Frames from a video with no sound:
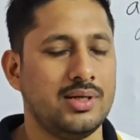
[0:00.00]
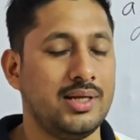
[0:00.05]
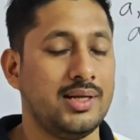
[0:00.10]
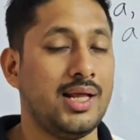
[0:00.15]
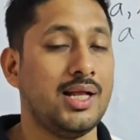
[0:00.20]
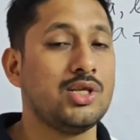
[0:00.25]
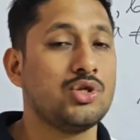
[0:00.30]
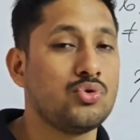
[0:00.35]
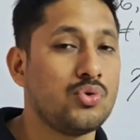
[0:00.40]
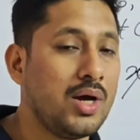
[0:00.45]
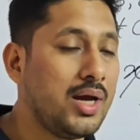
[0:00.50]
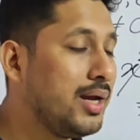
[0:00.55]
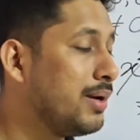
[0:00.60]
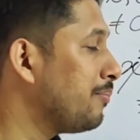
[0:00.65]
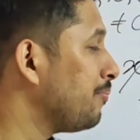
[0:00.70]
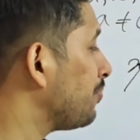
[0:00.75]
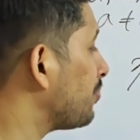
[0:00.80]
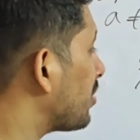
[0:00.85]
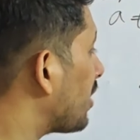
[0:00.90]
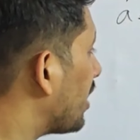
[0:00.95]
And that's
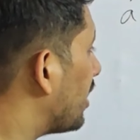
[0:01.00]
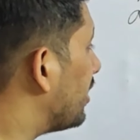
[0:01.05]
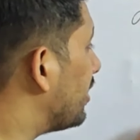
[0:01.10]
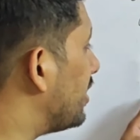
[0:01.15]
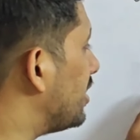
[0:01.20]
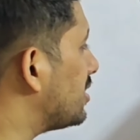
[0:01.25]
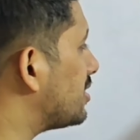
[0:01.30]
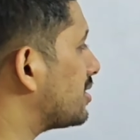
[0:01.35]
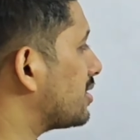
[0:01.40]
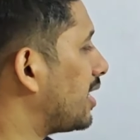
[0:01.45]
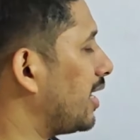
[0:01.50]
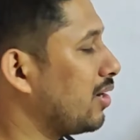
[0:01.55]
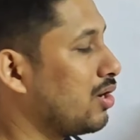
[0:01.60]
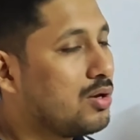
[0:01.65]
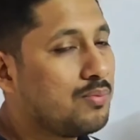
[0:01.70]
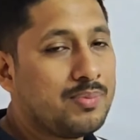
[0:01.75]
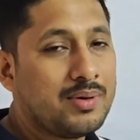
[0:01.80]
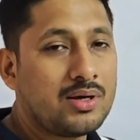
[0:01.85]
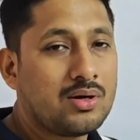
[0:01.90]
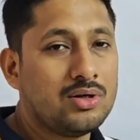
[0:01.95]
why this
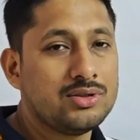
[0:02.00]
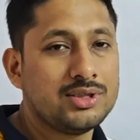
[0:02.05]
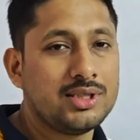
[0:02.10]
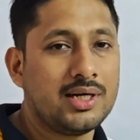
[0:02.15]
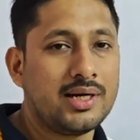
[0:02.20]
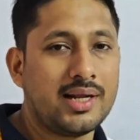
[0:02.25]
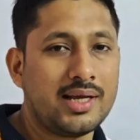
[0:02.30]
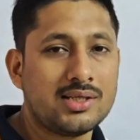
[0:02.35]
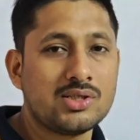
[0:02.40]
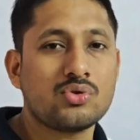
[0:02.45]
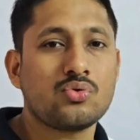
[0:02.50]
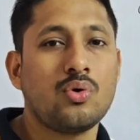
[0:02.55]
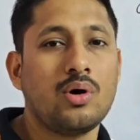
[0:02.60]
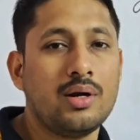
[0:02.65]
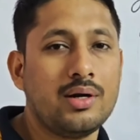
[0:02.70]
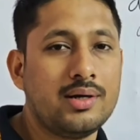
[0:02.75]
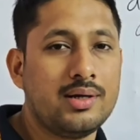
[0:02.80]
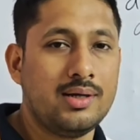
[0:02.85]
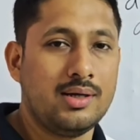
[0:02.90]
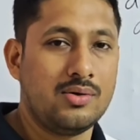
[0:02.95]
cannot be considered as
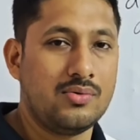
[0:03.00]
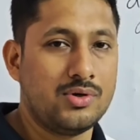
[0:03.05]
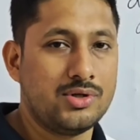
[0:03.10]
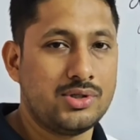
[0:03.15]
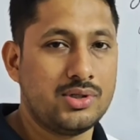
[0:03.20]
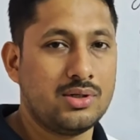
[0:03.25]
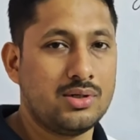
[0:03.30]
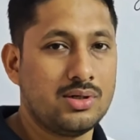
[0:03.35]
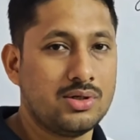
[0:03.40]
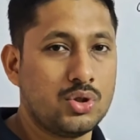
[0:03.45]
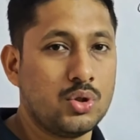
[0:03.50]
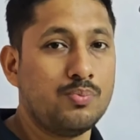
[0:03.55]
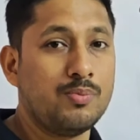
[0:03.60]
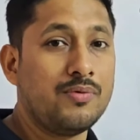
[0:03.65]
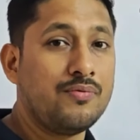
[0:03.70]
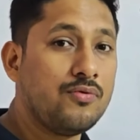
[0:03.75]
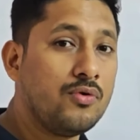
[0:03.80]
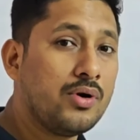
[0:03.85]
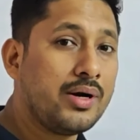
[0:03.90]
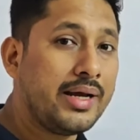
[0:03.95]
quadratic equation. So
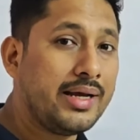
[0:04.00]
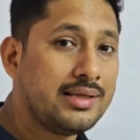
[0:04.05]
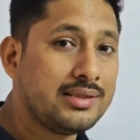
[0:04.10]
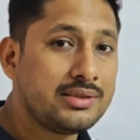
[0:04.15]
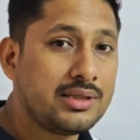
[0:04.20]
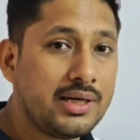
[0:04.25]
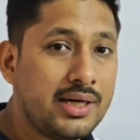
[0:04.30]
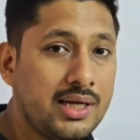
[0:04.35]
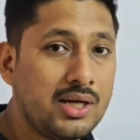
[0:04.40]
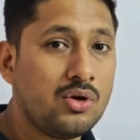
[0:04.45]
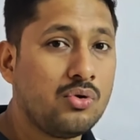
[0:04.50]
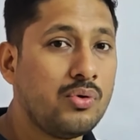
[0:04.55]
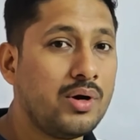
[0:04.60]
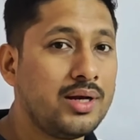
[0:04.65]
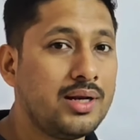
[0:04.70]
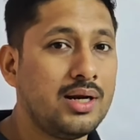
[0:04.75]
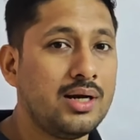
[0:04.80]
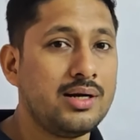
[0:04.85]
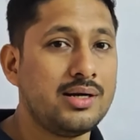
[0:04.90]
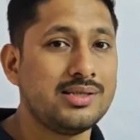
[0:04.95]
before answering
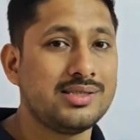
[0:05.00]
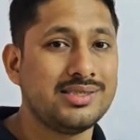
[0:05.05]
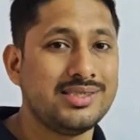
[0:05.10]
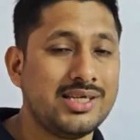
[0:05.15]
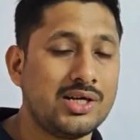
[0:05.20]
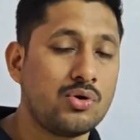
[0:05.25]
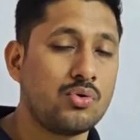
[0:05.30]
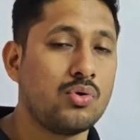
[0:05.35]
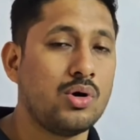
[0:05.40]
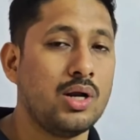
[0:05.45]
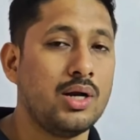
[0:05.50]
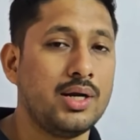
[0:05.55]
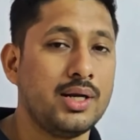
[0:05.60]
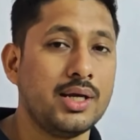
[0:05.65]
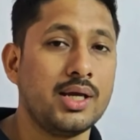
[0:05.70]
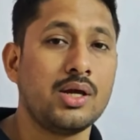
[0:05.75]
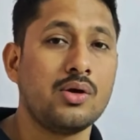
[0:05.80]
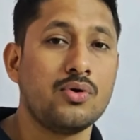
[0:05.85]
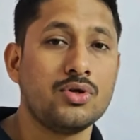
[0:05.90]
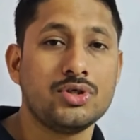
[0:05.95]
whether this is a
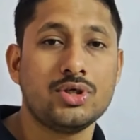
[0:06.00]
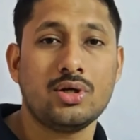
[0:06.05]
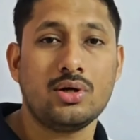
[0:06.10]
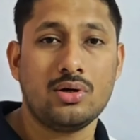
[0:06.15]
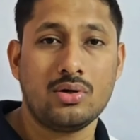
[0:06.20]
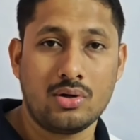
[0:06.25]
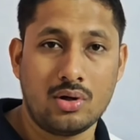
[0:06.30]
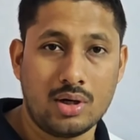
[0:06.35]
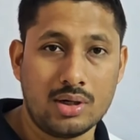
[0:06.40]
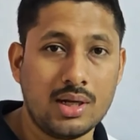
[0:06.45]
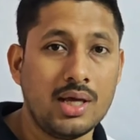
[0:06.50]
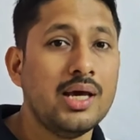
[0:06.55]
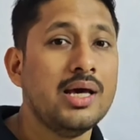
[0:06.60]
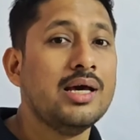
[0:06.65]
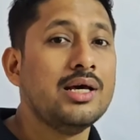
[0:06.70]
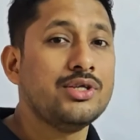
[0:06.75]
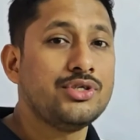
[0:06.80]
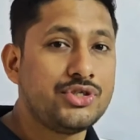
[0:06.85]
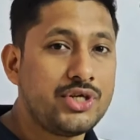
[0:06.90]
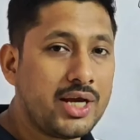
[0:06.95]
quadratic equation or
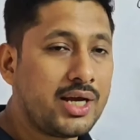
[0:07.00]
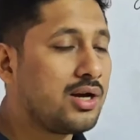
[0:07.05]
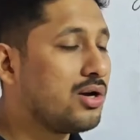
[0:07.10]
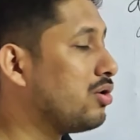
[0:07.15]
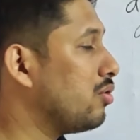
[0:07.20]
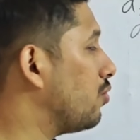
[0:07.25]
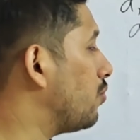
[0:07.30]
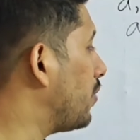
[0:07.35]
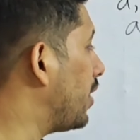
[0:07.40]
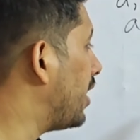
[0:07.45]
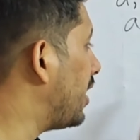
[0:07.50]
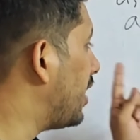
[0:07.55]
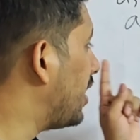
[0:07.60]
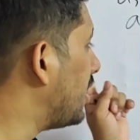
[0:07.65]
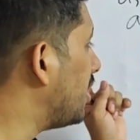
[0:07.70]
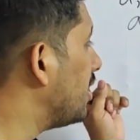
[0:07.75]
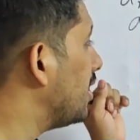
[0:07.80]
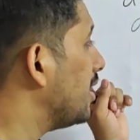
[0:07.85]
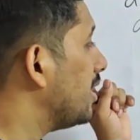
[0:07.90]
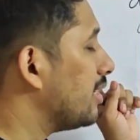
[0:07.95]
not, check
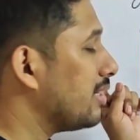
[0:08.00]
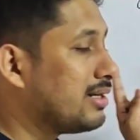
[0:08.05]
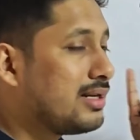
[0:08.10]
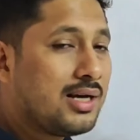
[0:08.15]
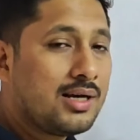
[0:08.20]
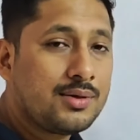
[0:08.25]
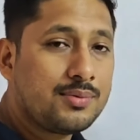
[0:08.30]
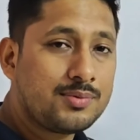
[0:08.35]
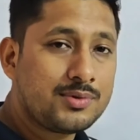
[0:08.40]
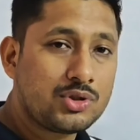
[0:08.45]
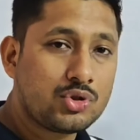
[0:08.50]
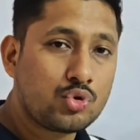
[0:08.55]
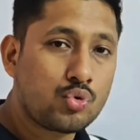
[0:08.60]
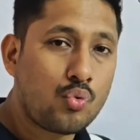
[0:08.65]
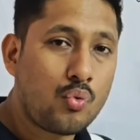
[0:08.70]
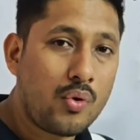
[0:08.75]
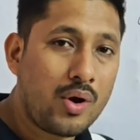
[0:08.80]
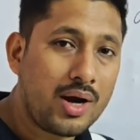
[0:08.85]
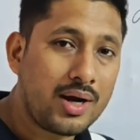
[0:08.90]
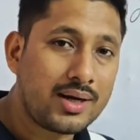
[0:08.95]
whether the
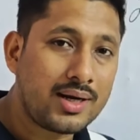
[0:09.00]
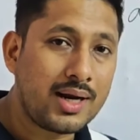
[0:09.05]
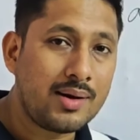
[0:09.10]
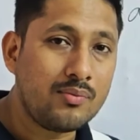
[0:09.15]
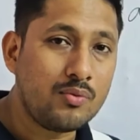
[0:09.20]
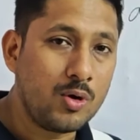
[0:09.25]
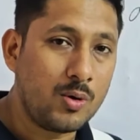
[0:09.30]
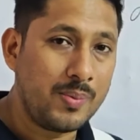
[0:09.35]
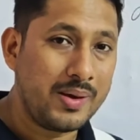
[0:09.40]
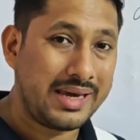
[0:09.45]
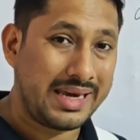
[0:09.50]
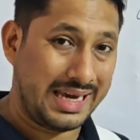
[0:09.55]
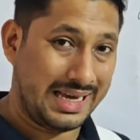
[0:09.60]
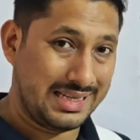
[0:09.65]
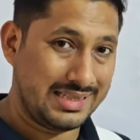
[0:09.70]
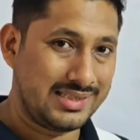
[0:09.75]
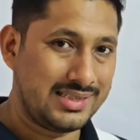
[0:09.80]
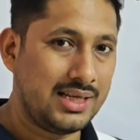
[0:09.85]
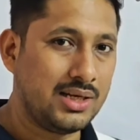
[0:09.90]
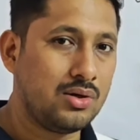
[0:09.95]
square term will be
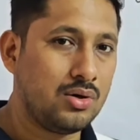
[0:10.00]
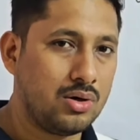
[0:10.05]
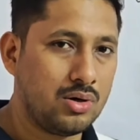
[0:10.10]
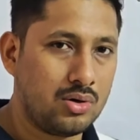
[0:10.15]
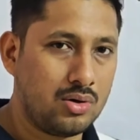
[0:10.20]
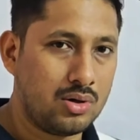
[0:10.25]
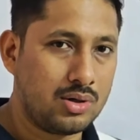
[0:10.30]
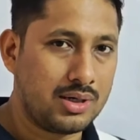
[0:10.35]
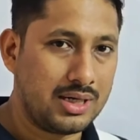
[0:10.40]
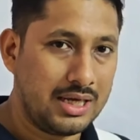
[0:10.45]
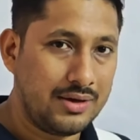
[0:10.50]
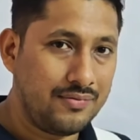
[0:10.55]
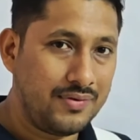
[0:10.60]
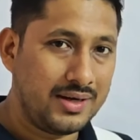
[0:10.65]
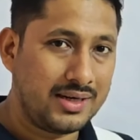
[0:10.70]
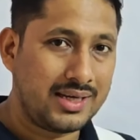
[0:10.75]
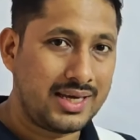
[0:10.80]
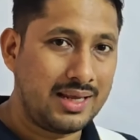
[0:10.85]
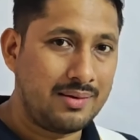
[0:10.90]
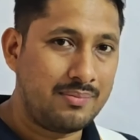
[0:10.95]
cancelled or not. If
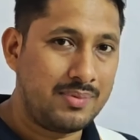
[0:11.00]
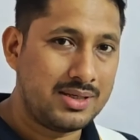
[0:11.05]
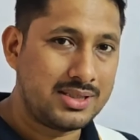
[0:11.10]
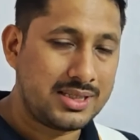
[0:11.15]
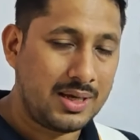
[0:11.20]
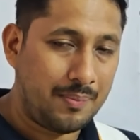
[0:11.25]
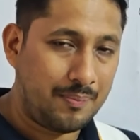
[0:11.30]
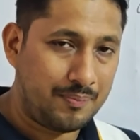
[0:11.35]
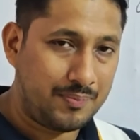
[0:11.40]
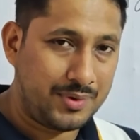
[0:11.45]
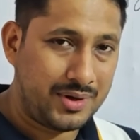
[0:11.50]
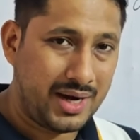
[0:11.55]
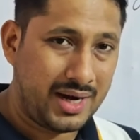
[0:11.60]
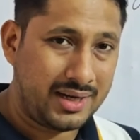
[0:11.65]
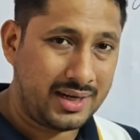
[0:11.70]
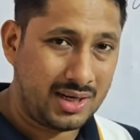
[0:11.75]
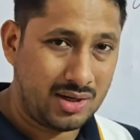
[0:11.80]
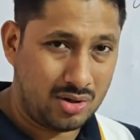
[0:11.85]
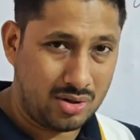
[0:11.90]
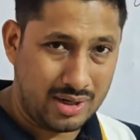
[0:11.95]
it can be
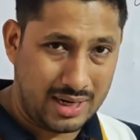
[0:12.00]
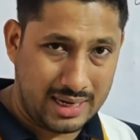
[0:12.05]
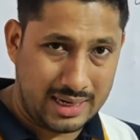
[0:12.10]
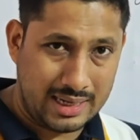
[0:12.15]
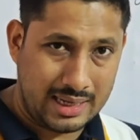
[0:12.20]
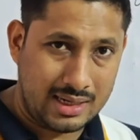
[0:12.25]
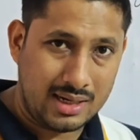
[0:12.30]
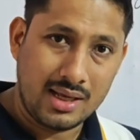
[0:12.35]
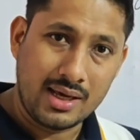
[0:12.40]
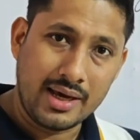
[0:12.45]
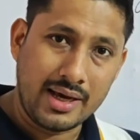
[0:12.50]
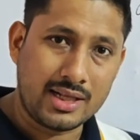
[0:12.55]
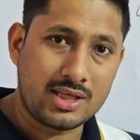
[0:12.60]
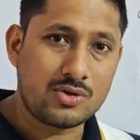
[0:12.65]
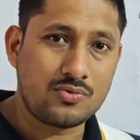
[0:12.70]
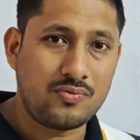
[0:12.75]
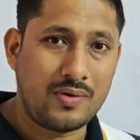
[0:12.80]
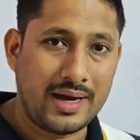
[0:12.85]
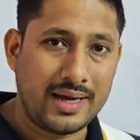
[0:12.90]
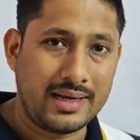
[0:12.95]
subtracted or added,
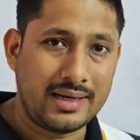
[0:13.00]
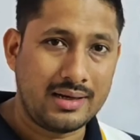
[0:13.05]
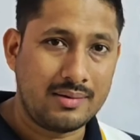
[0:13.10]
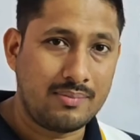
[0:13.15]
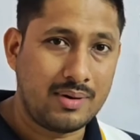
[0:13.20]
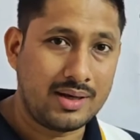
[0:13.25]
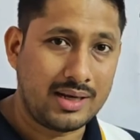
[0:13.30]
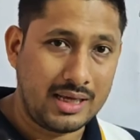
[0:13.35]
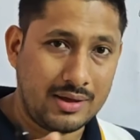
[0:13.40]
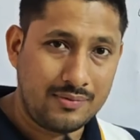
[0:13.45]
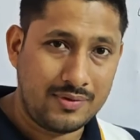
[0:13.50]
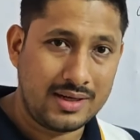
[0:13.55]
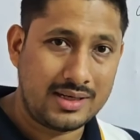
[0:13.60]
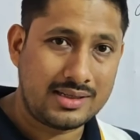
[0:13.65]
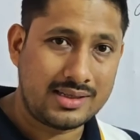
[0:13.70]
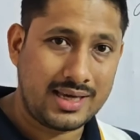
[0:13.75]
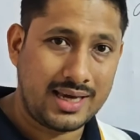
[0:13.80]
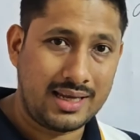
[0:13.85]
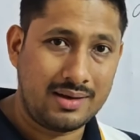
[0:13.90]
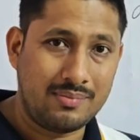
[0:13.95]
it's fine. But if
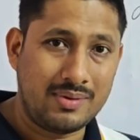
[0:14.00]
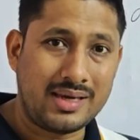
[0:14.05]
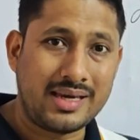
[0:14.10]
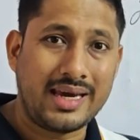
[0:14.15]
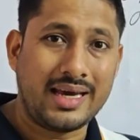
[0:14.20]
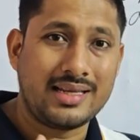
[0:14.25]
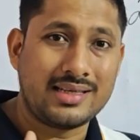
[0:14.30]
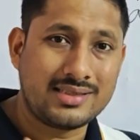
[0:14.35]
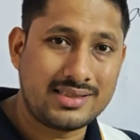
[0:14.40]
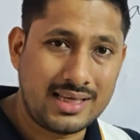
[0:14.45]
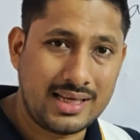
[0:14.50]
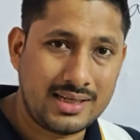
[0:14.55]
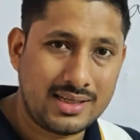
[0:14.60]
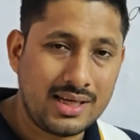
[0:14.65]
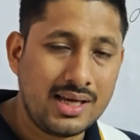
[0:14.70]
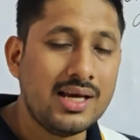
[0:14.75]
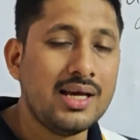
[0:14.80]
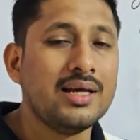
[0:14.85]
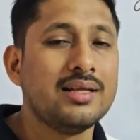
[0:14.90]
it can be cancelled,